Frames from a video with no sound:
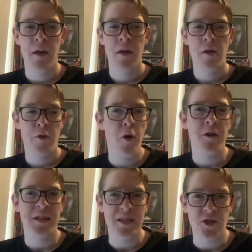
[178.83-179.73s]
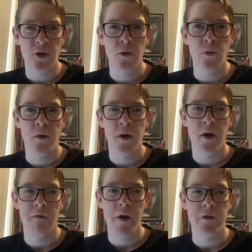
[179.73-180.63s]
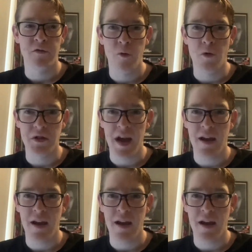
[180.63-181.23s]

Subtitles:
32 of those 48